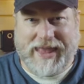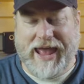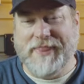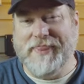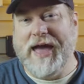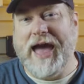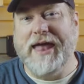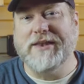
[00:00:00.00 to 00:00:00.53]

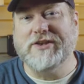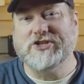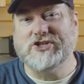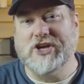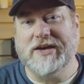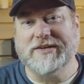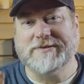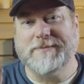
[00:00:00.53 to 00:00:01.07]
And that
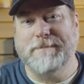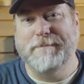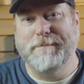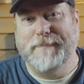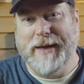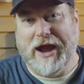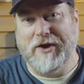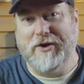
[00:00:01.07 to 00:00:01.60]
just
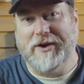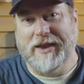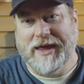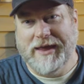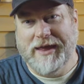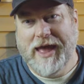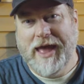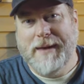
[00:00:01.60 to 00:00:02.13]

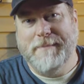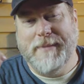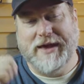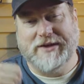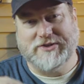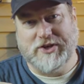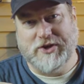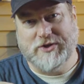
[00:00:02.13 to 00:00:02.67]
barely
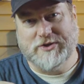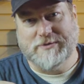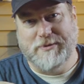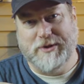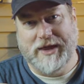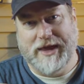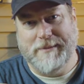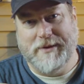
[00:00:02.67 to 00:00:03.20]
makes a
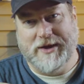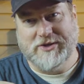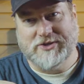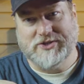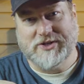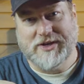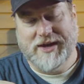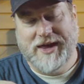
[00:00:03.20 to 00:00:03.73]
usable
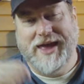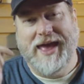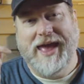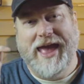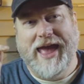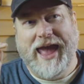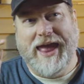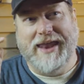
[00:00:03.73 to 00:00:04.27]
image.
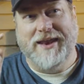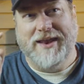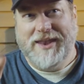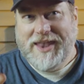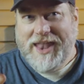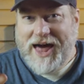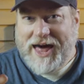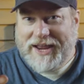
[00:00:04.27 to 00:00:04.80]
And a
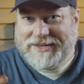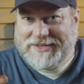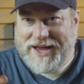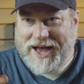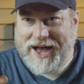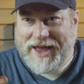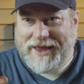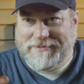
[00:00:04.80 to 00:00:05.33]
lot of
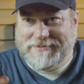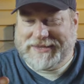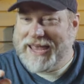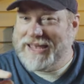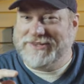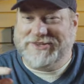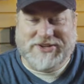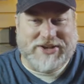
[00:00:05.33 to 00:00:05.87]
times,
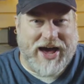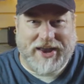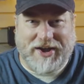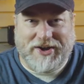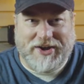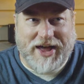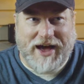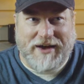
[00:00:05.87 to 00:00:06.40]
it's not
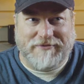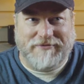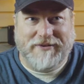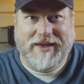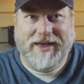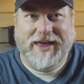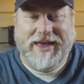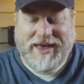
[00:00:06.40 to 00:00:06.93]
enough.
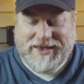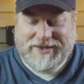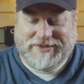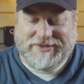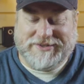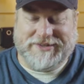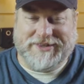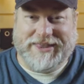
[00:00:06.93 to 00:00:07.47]

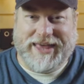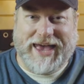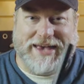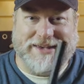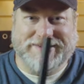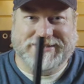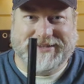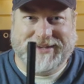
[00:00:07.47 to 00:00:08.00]
So
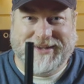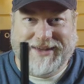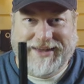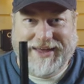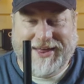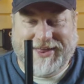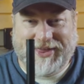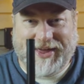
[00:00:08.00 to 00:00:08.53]
this,
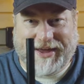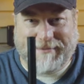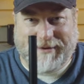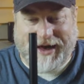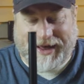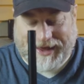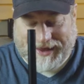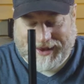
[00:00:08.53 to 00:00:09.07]
think
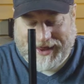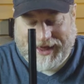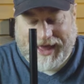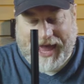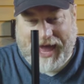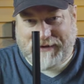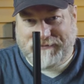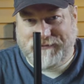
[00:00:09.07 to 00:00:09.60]
about it,
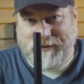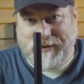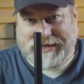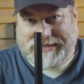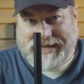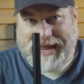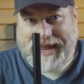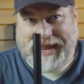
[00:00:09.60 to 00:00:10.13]

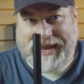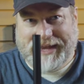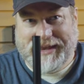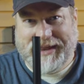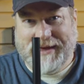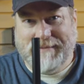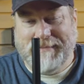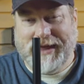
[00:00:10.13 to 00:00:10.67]

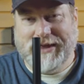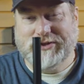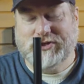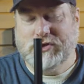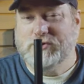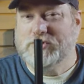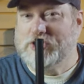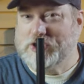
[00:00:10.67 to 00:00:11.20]
F14
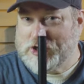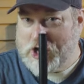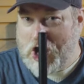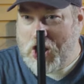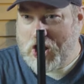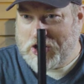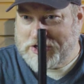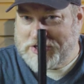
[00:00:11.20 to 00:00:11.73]
means you
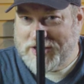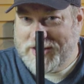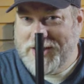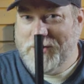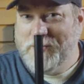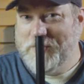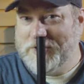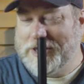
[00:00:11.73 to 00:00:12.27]
start
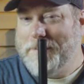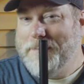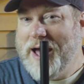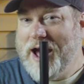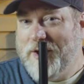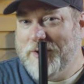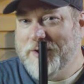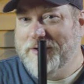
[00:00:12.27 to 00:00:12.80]
with the
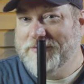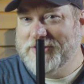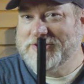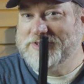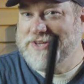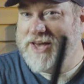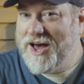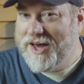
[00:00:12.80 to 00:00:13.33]
power of the
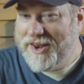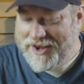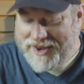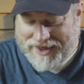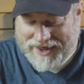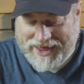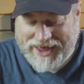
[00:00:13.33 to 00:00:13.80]
sun.